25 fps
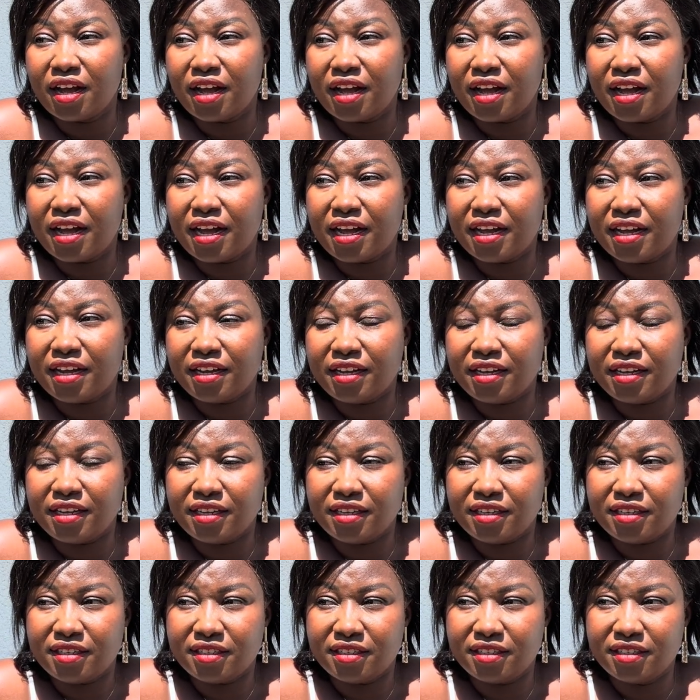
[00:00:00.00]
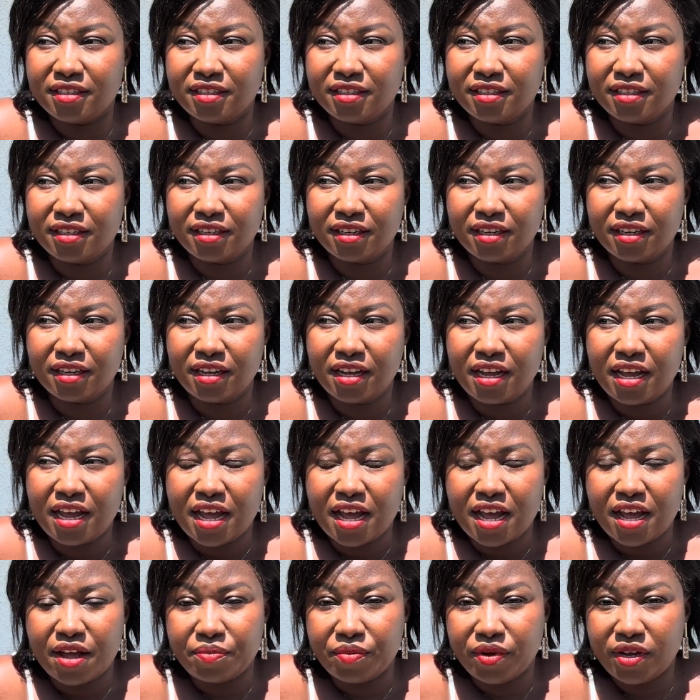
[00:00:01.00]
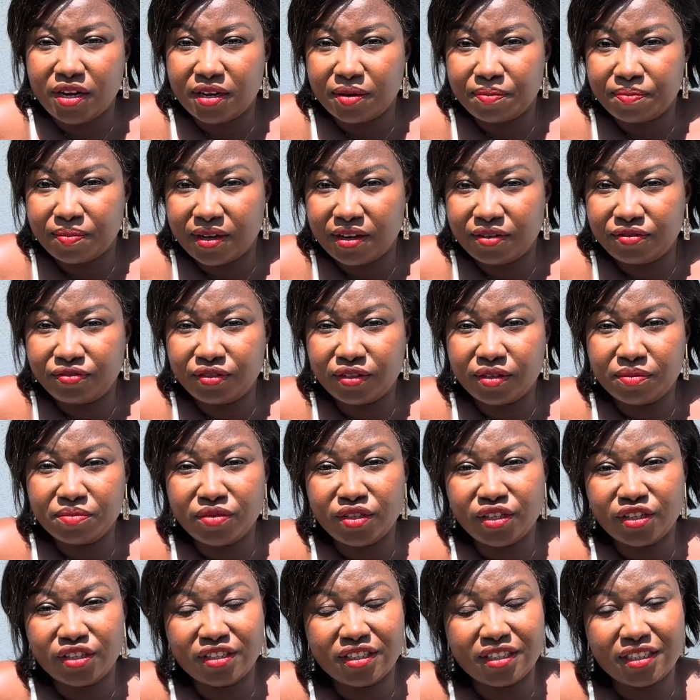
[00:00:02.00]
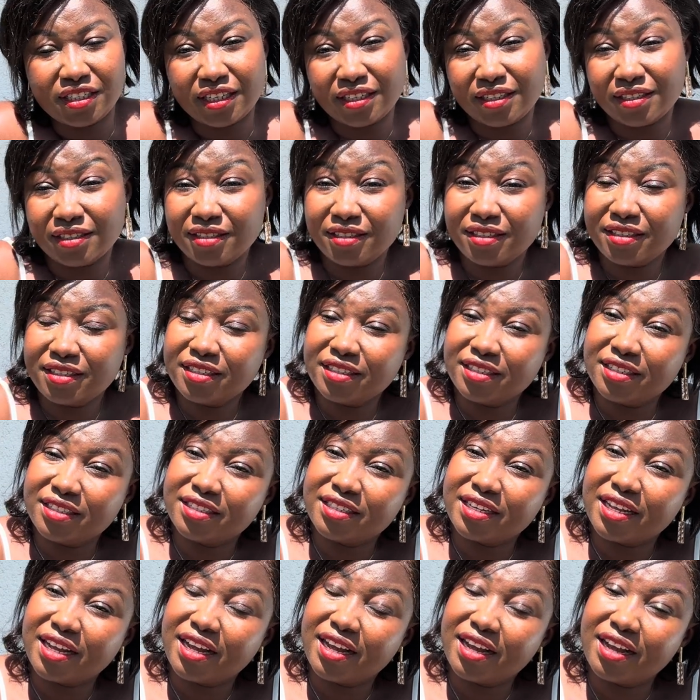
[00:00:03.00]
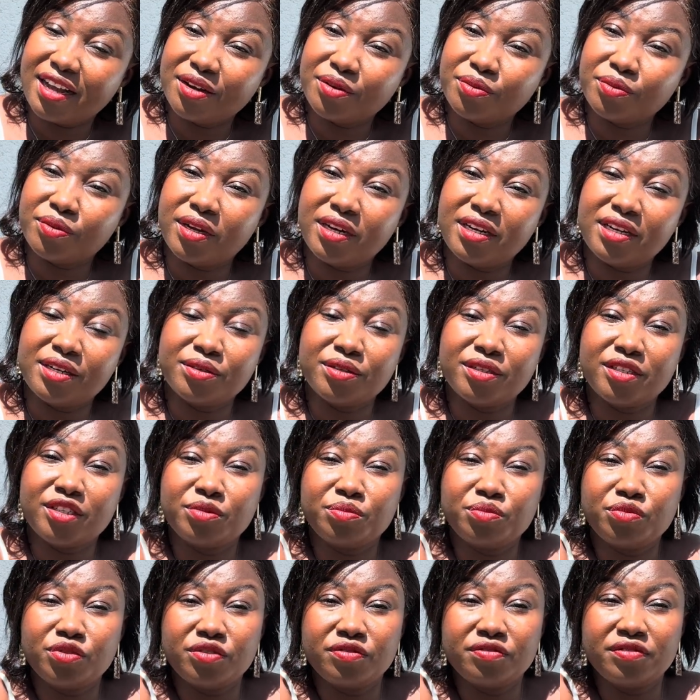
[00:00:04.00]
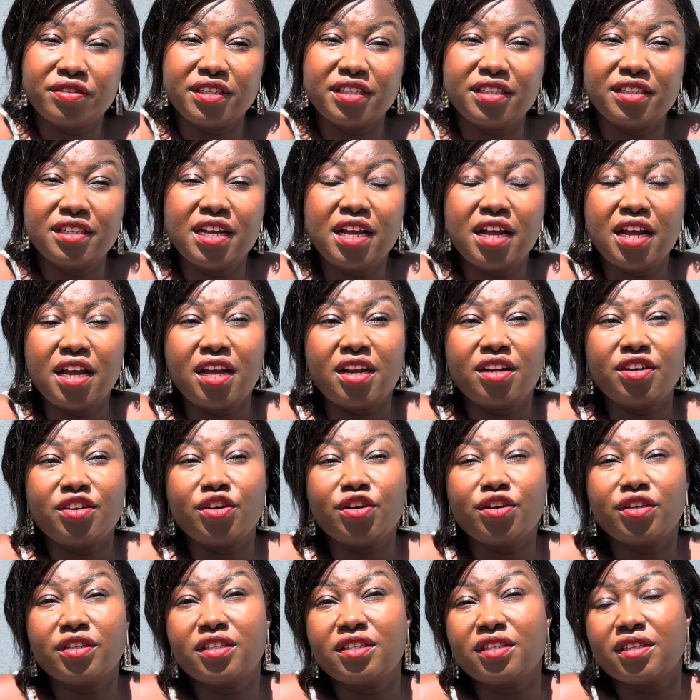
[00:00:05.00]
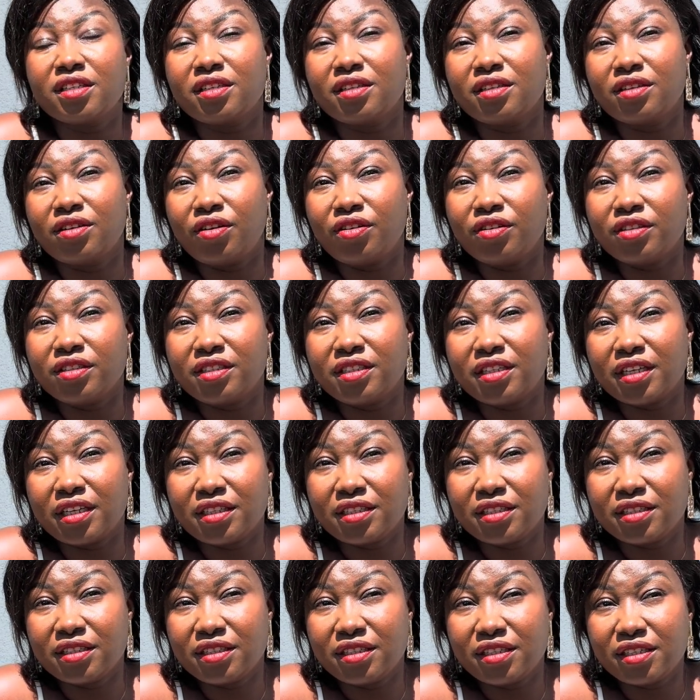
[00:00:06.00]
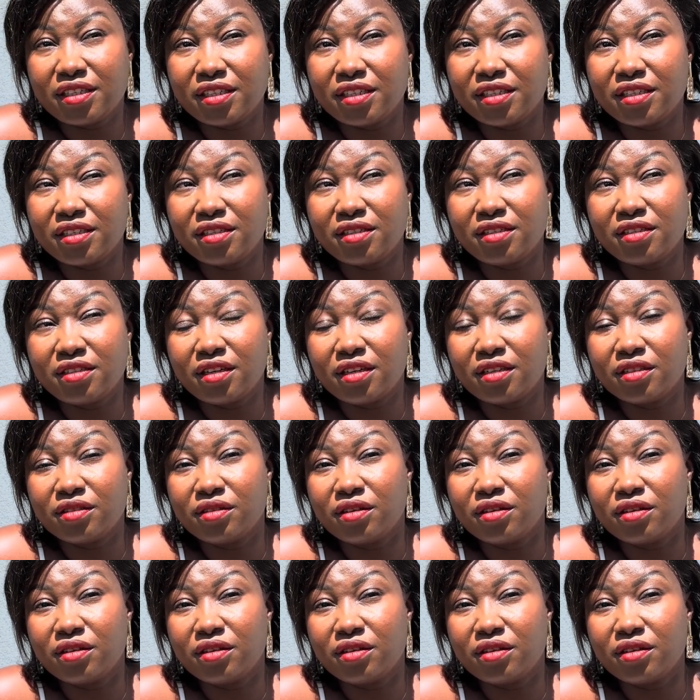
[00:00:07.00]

I I mean, apart from the uncertainties I had while I was moving, not uncertainties, not